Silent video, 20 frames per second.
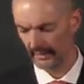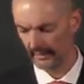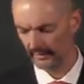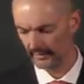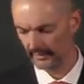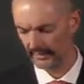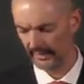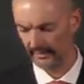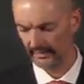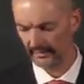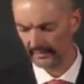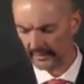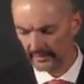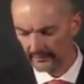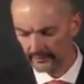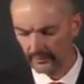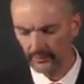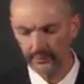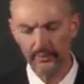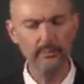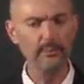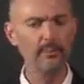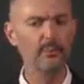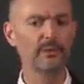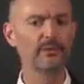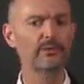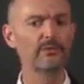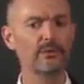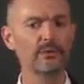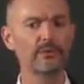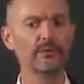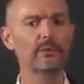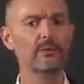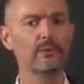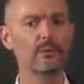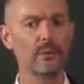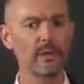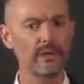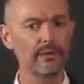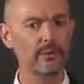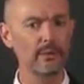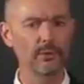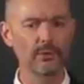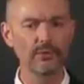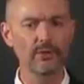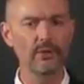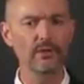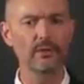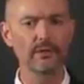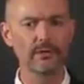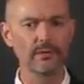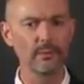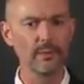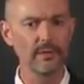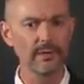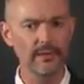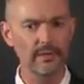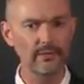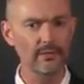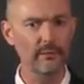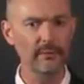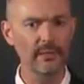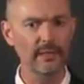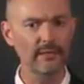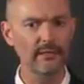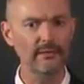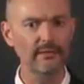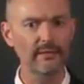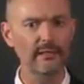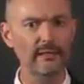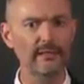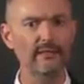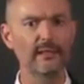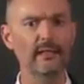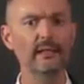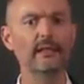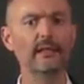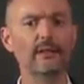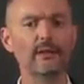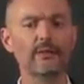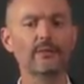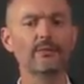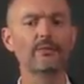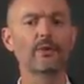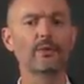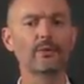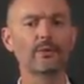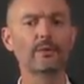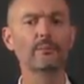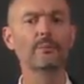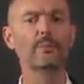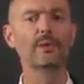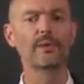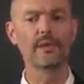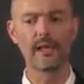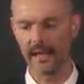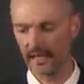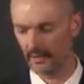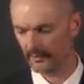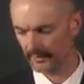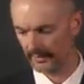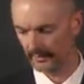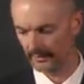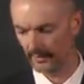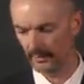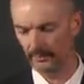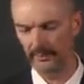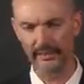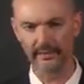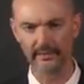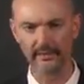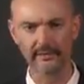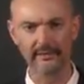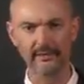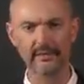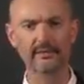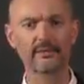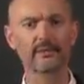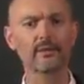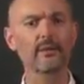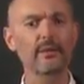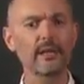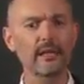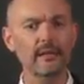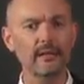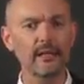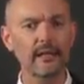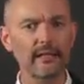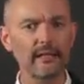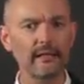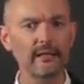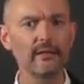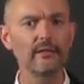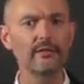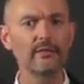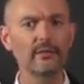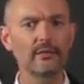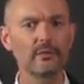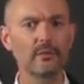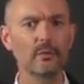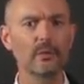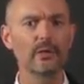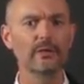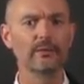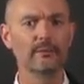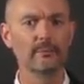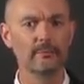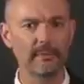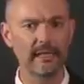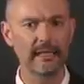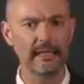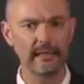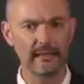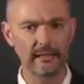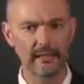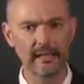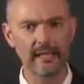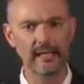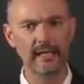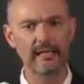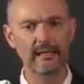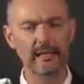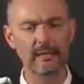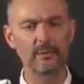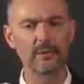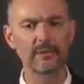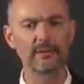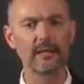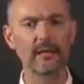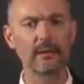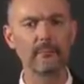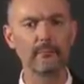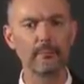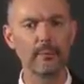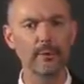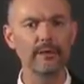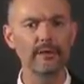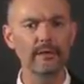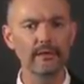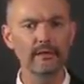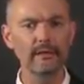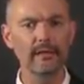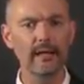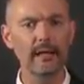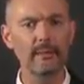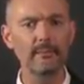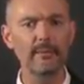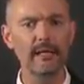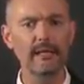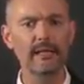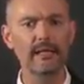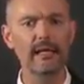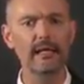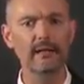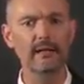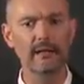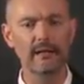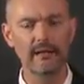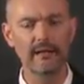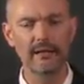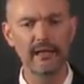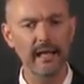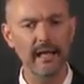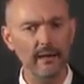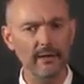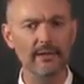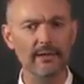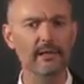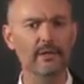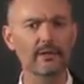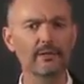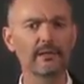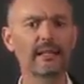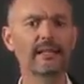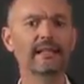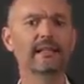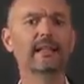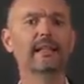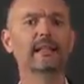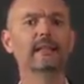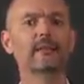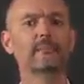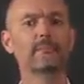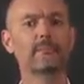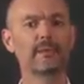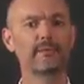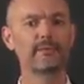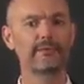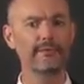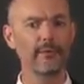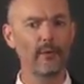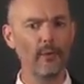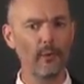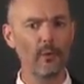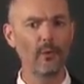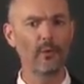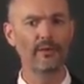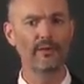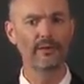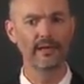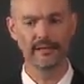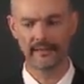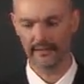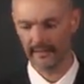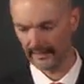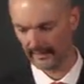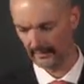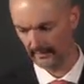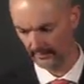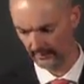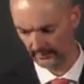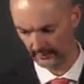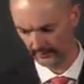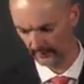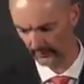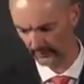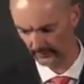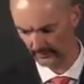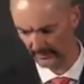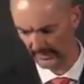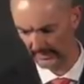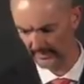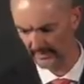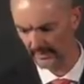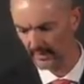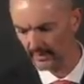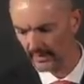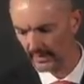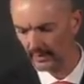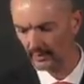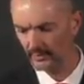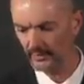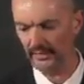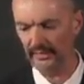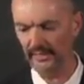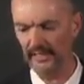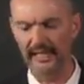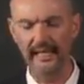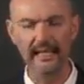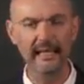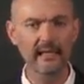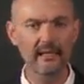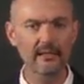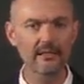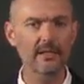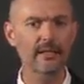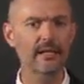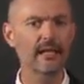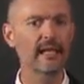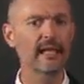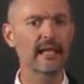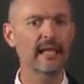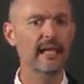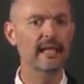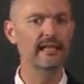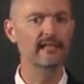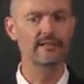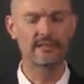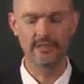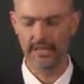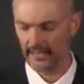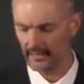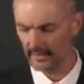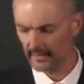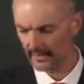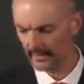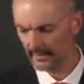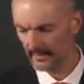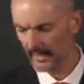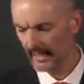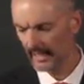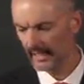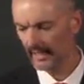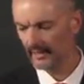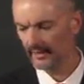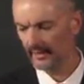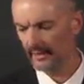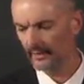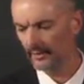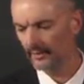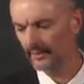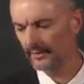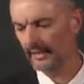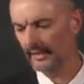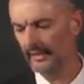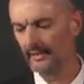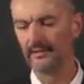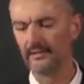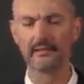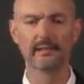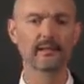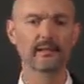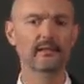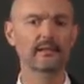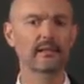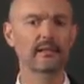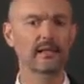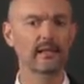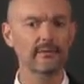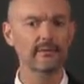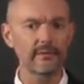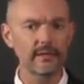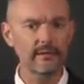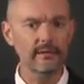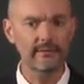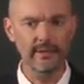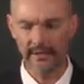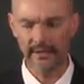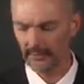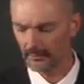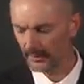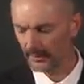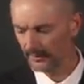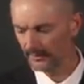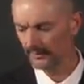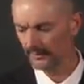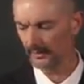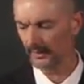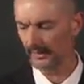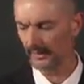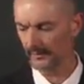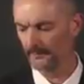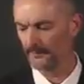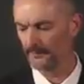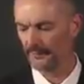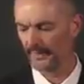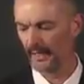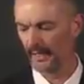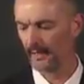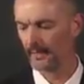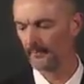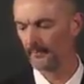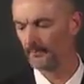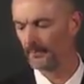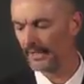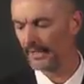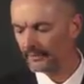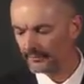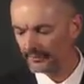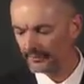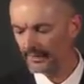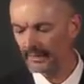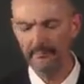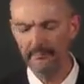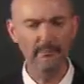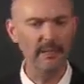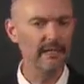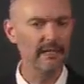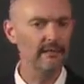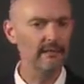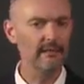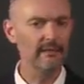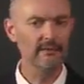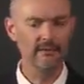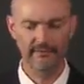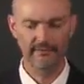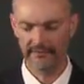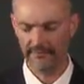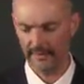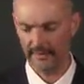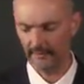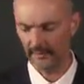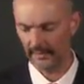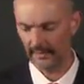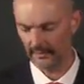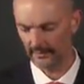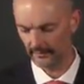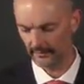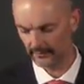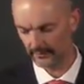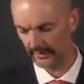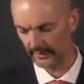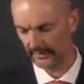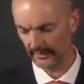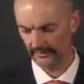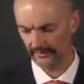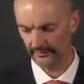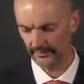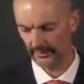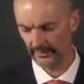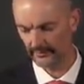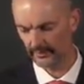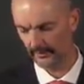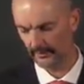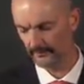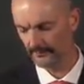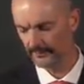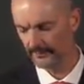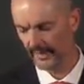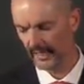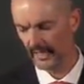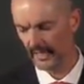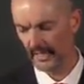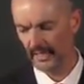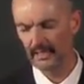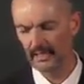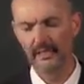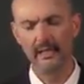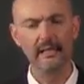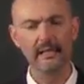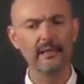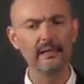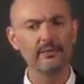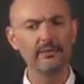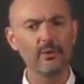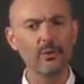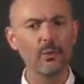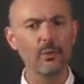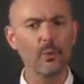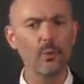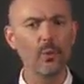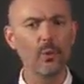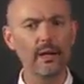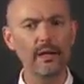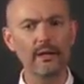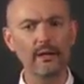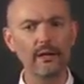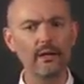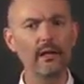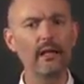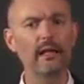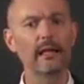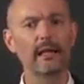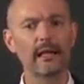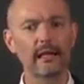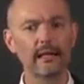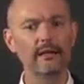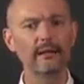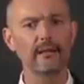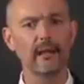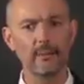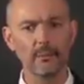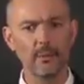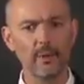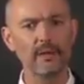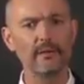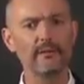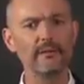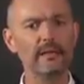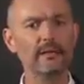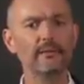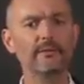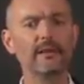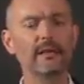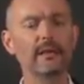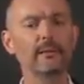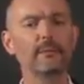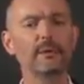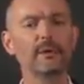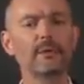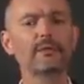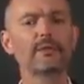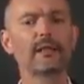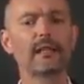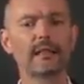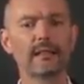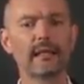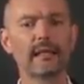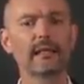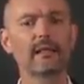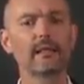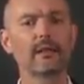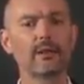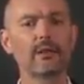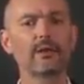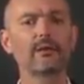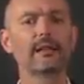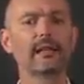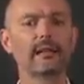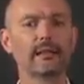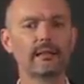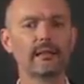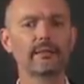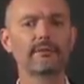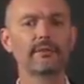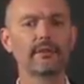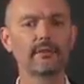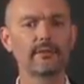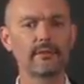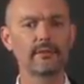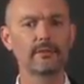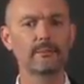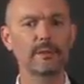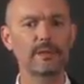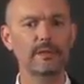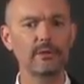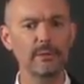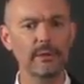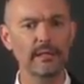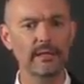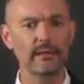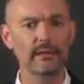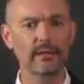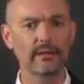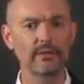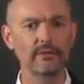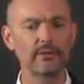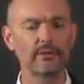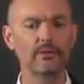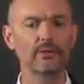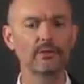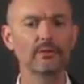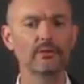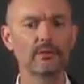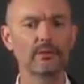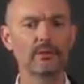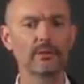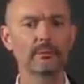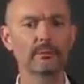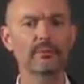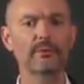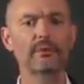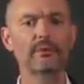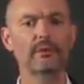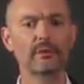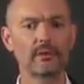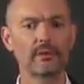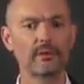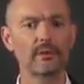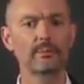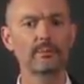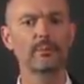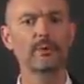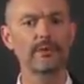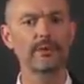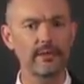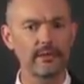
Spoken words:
The case group was children with or toddlers with atopic disease, and the control group without atopic disease. So that diagnosis was made. That was a point in time, and now they looked at data before that diagnosis was made. So they looked at age and gender, they looked at delivery variables, breastfeeding patterns, family history, etc. And they took one at a time, one of these variables, and they looked at differences between those two groups, the group with